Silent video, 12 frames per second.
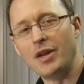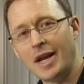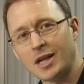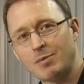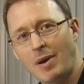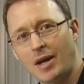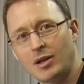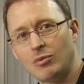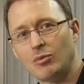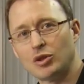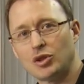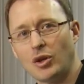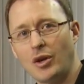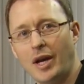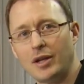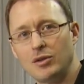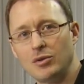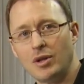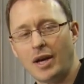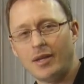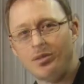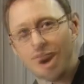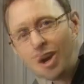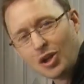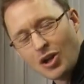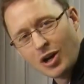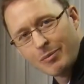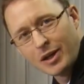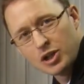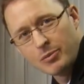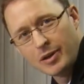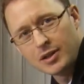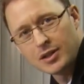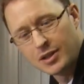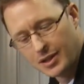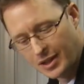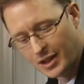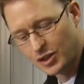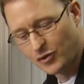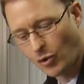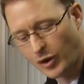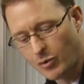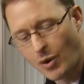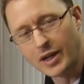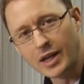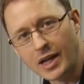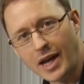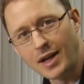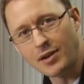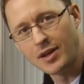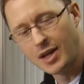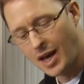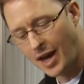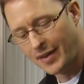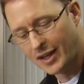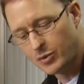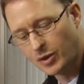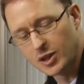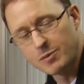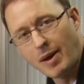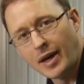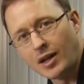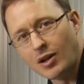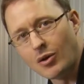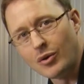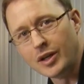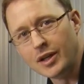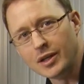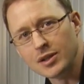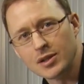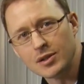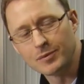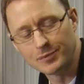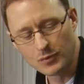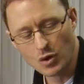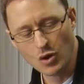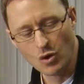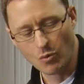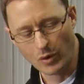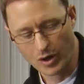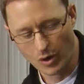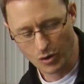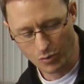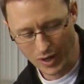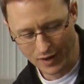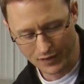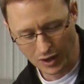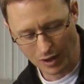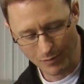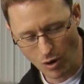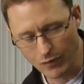the next panel, we'll show you how to do that. Our long measurement is 41 and an eighth, and that's what this panel already is. We know that we have to come